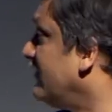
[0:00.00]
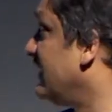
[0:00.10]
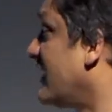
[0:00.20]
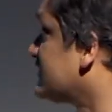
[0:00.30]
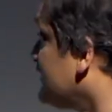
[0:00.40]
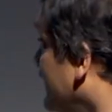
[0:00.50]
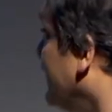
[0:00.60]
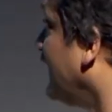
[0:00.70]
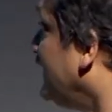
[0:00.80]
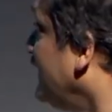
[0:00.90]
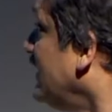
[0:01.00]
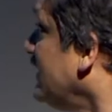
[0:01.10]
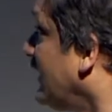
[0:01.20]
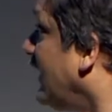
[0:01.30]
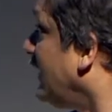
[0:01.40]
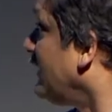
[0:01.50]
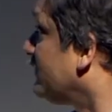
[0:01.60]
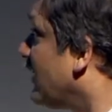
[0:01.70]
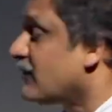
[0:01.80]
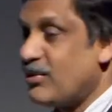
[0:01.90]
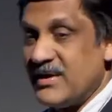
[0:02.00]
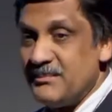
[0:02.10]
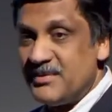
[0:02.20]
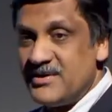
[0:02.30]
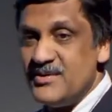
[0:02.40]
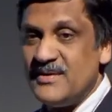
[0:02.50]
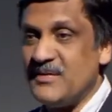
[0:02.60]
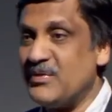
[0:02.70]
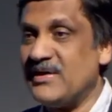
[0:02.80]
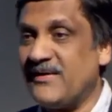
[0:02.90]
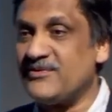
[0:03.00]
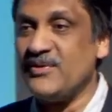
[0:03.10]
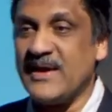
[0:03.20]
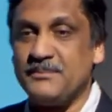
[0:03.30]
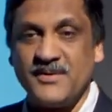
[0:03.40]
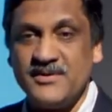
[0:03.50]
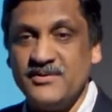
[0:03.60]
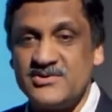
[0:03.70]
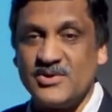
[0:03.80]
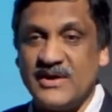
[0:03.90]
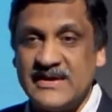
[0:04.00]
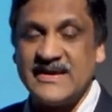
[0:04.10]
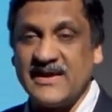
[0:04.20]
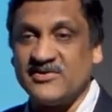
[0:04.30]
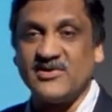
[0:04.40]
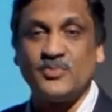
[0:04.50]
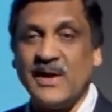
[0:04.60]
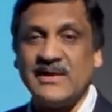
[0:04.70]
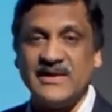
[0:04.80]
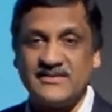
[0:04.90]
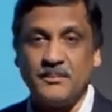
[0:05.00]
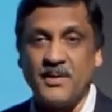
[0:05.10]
We're actually coding Purdue, and we would love to get Purdue to join edX as well as a